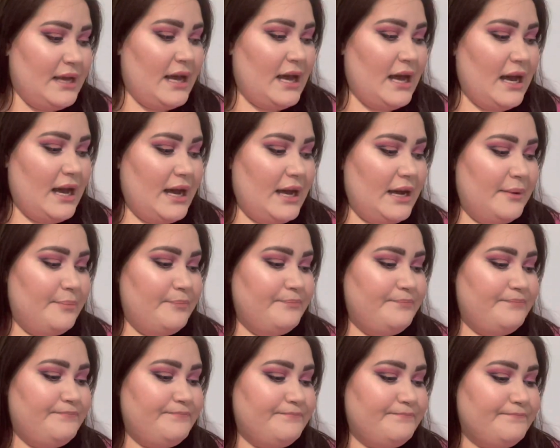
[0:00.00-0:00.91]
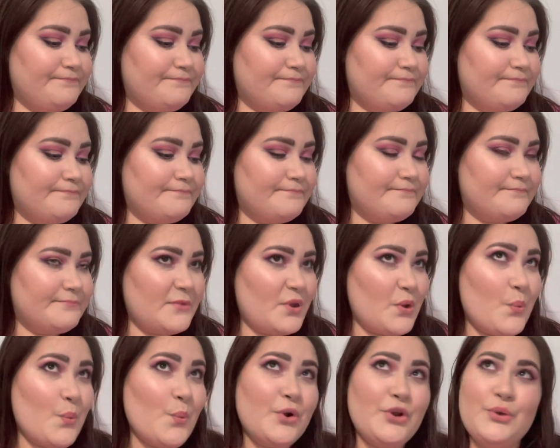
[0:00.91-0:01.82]

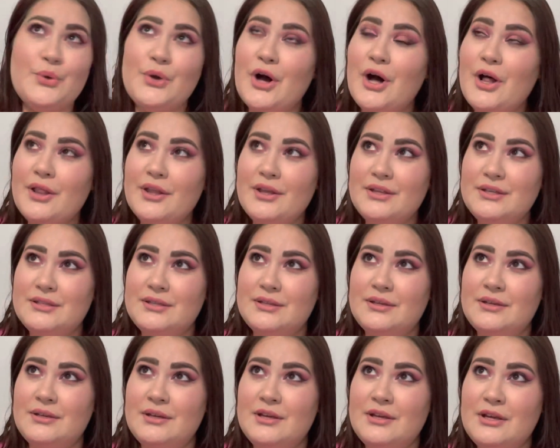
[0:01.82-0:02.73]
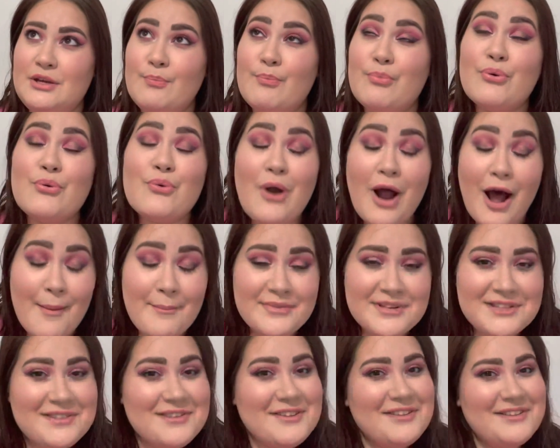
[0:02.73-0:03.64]
what do you call it?
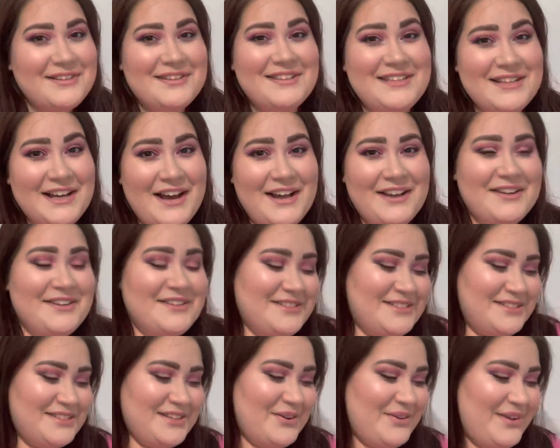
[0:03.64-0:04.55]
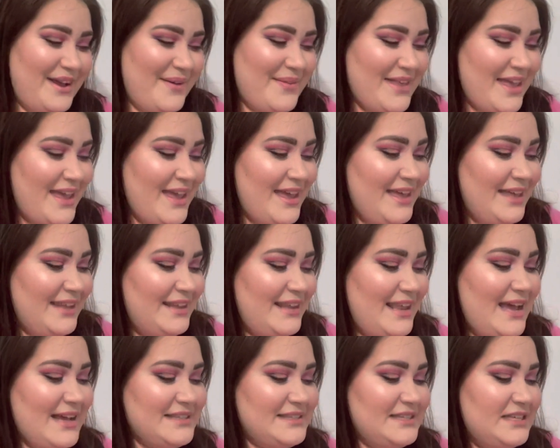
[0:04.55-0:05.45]
Prompt done. So yeah.
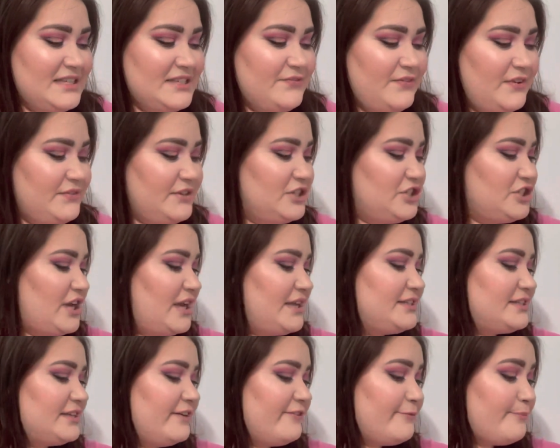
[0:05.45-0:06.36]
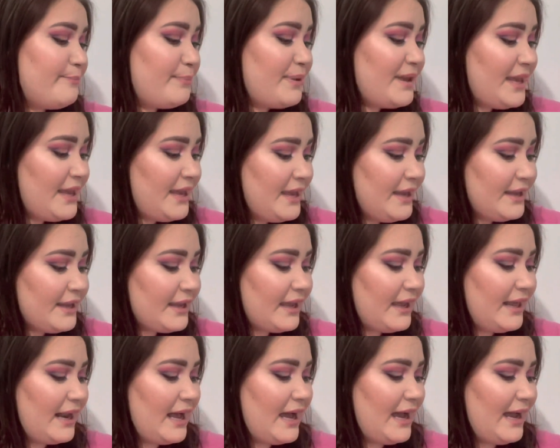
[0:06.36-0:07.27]
Next is 50 Shades of Pink,
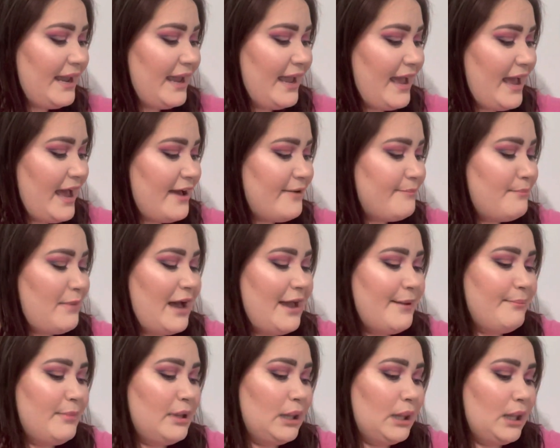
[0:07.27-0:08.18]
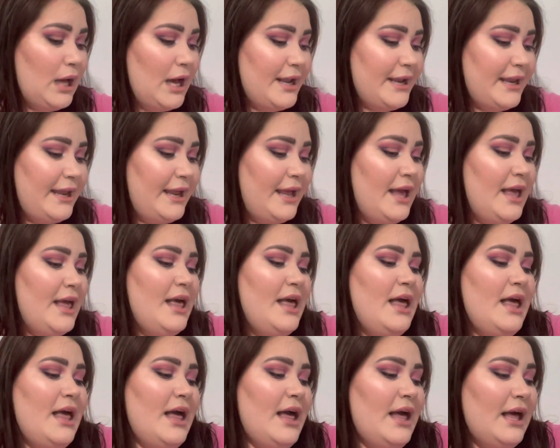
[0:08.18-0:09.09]
and I have my Milani
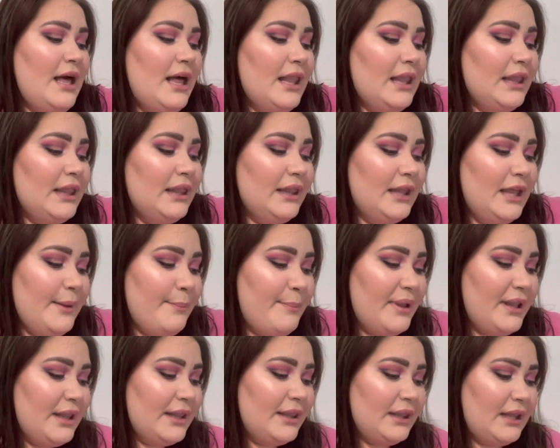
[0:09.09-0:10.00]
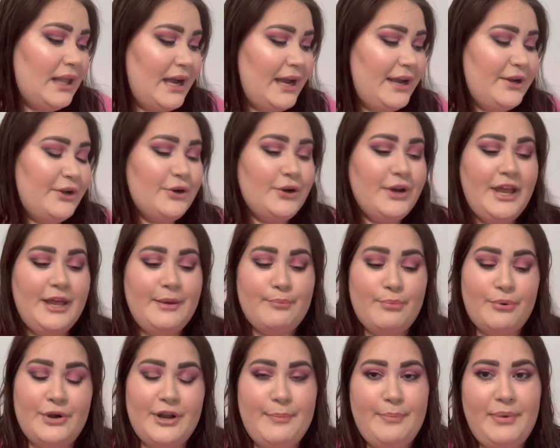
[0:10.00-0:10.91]
lip liner in
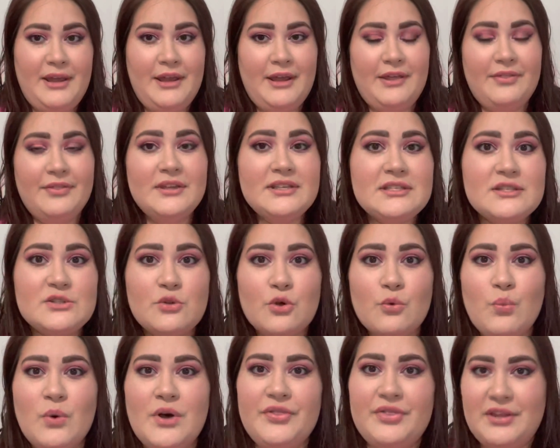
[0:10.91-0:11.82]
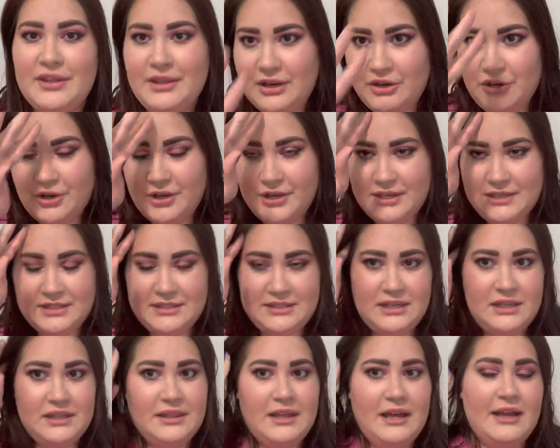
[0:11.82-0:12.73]
Pretty Pink. This is the one thing that you're gonna
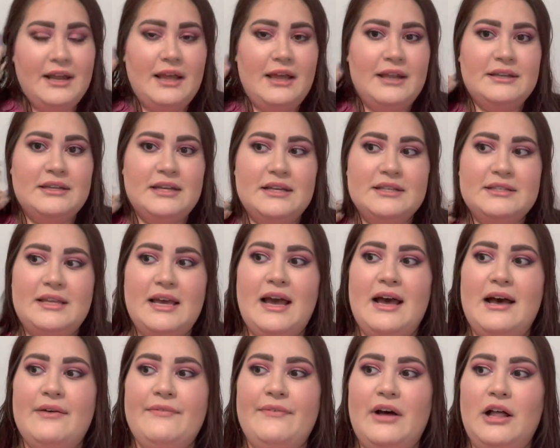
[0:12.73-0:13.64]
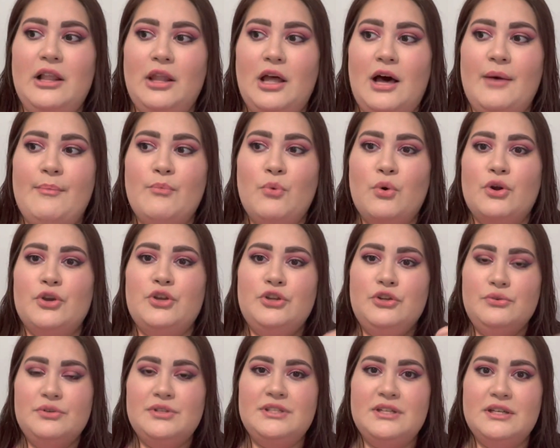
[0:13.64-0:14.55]
see that does have a lot more
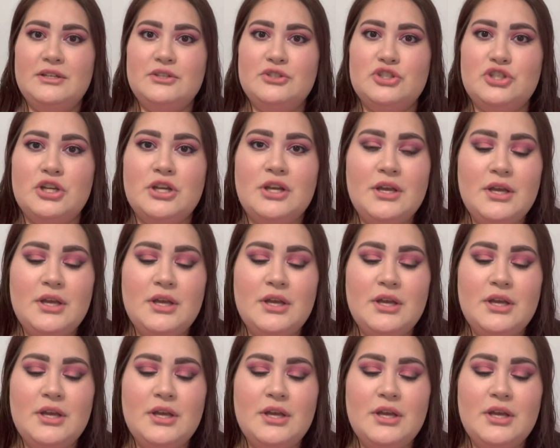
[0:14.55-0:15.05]
usage